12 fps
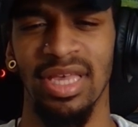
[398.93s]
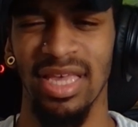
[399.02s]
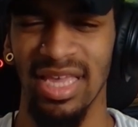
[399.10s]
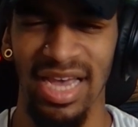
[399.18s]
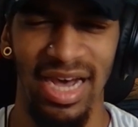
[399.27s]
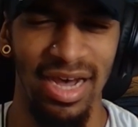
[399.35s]

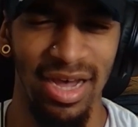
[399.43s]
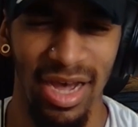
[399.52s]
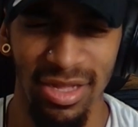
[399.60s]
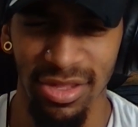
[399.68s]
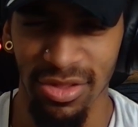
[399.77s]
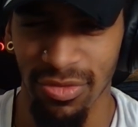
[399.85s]
yeah i
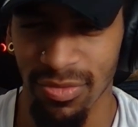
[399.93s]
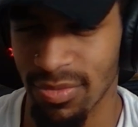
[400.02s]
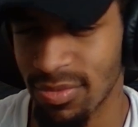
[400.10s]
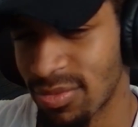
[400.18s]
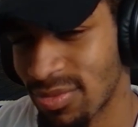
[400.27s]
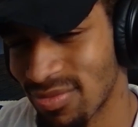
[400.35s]
just
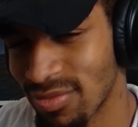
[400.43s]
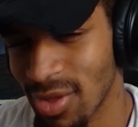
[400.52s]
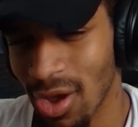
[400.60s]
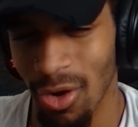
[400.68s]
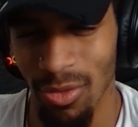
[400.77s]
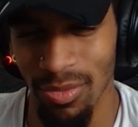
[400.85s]

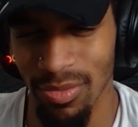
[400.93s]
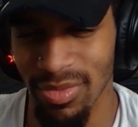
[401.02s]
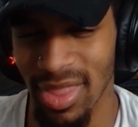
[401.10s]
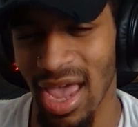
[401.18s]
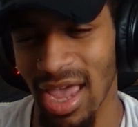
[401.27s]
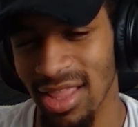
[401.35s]
hope
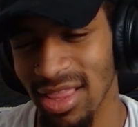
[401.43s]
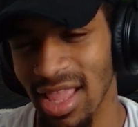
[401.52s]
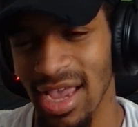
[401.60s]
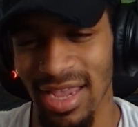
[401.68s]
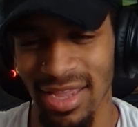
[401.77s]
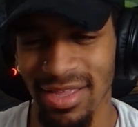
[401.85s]
that
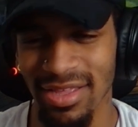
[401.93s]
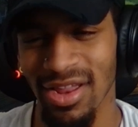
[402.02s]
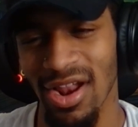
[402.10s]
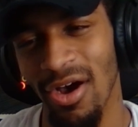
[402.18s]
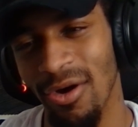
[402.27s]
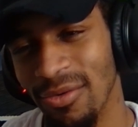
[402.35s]
like you
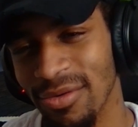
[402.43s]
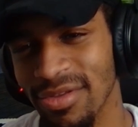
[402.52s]
know